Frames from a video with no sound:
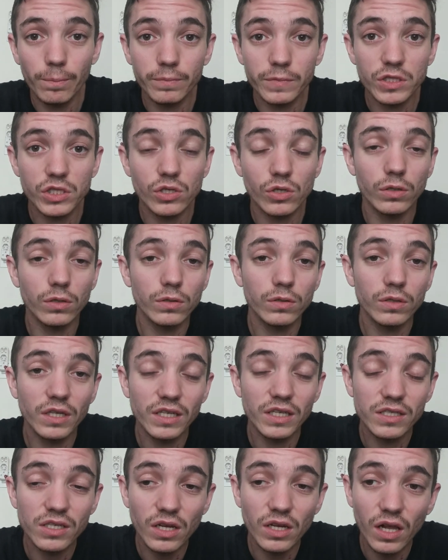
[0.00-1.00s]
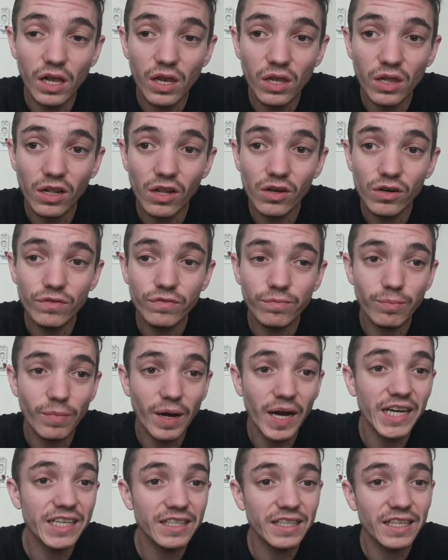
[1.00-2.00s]
So there's a lot of
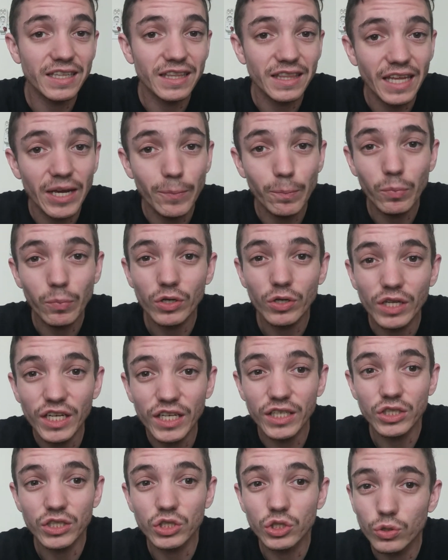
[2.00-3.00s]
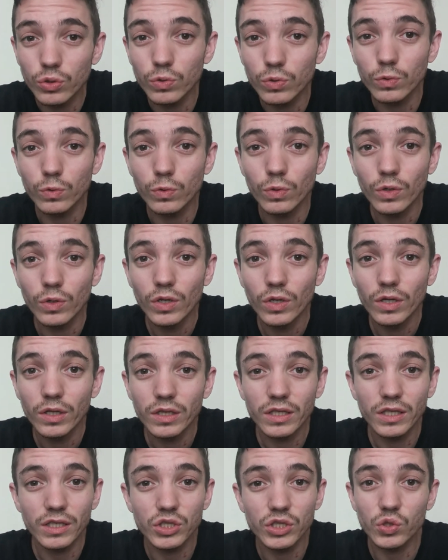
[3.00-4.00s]
money that they put into
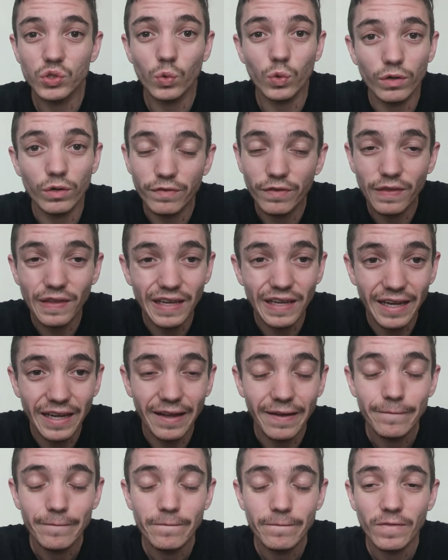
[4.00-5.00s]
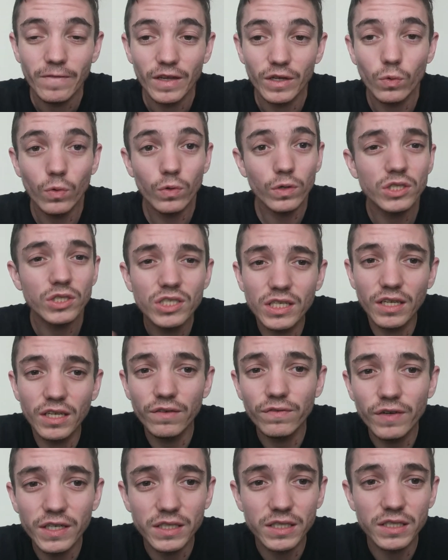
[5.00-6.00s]
this sort of thing in order to
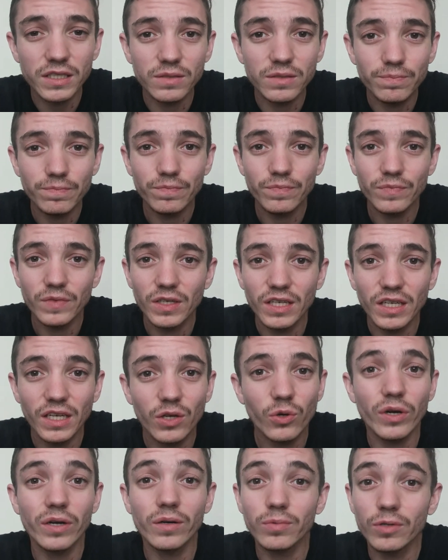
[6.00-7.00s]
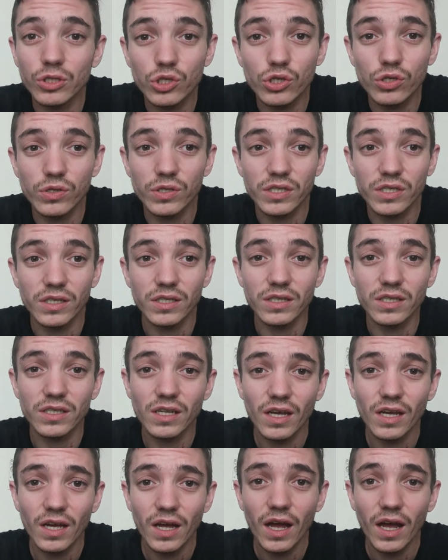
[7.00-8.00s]
give us incredible juices.